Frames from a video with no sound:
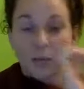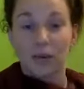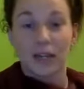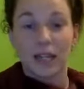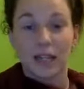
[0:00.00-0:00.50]

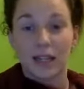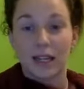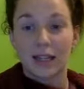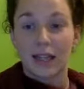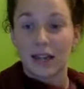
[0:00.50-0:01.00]
in
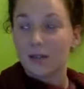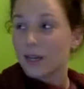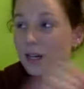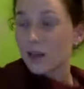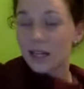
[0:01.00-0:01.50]
like that
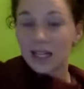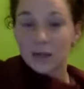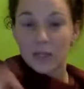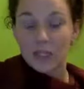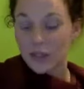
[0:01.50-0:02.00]
while you're looking out
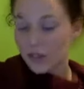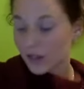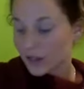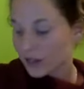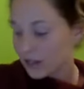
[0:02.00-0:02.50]
the window.